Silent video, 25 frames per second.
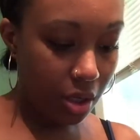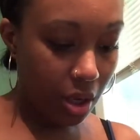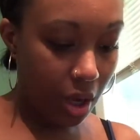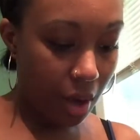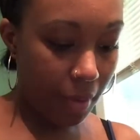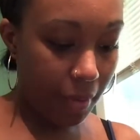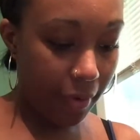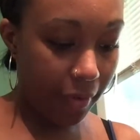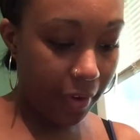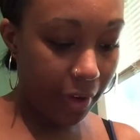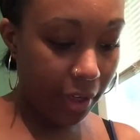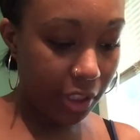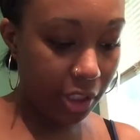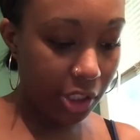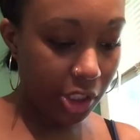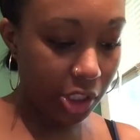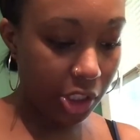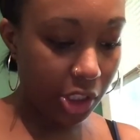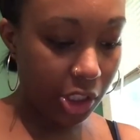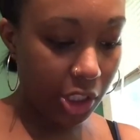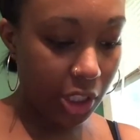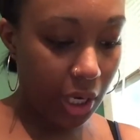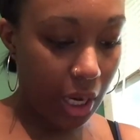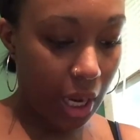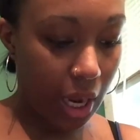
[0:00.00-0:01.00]
I'm over here
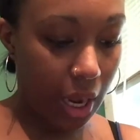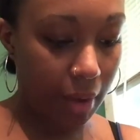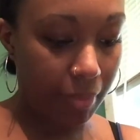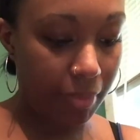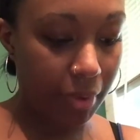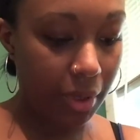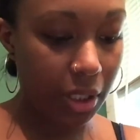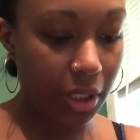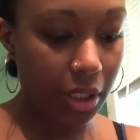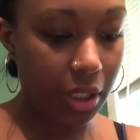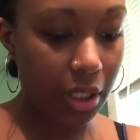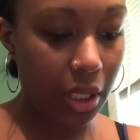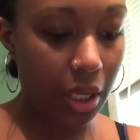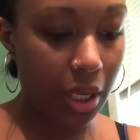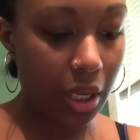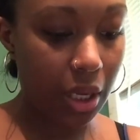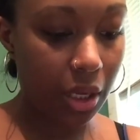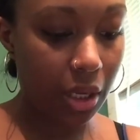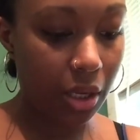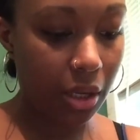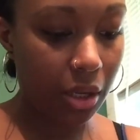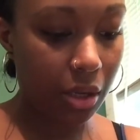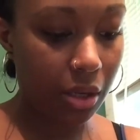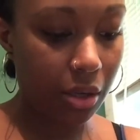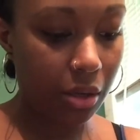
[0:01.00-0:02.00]
chopping this thing
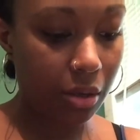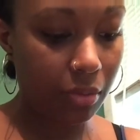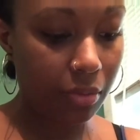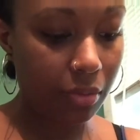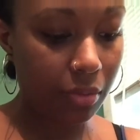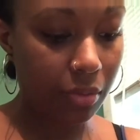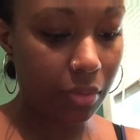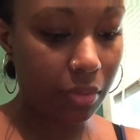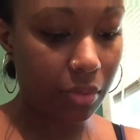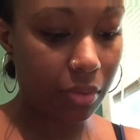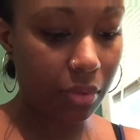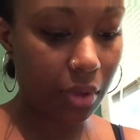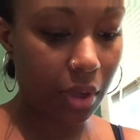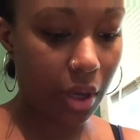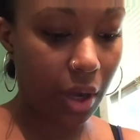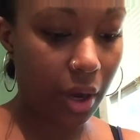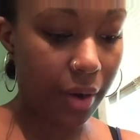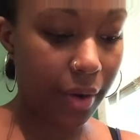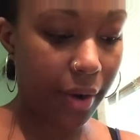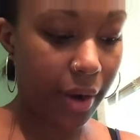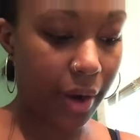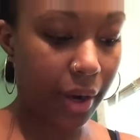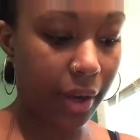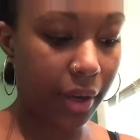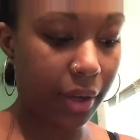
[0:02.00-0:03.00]
up. All
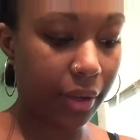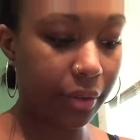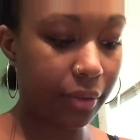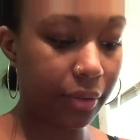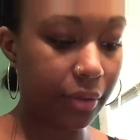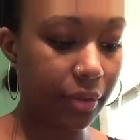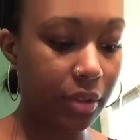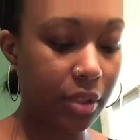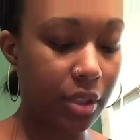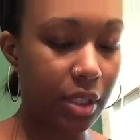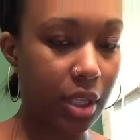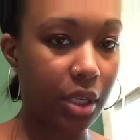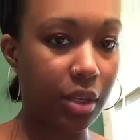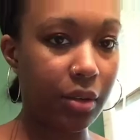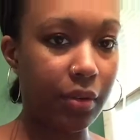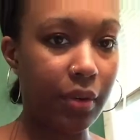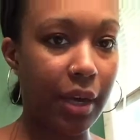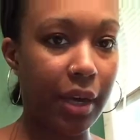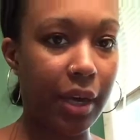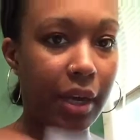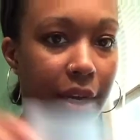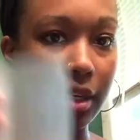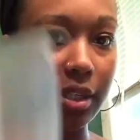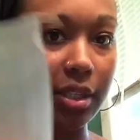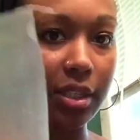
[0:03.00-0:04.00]
right, so I
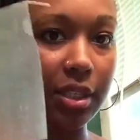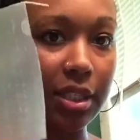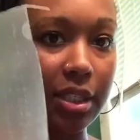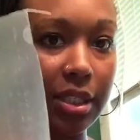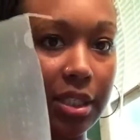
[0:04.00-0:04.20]
gotta.